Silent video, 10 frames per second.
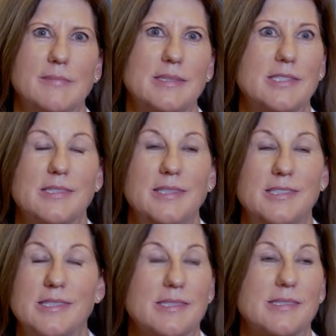That's,
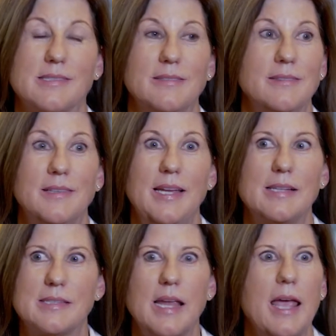he's just he
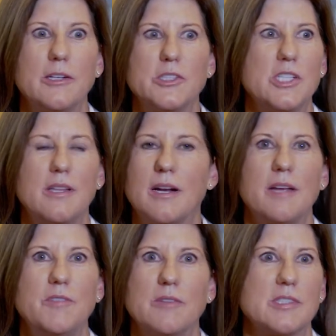has the energy that
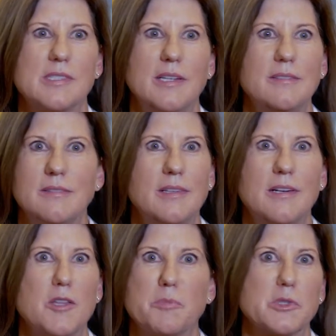I've never seen in
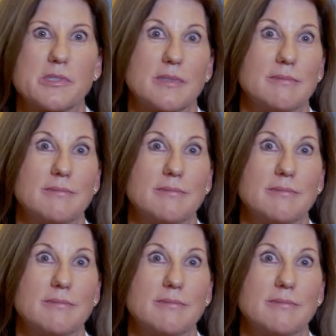another person.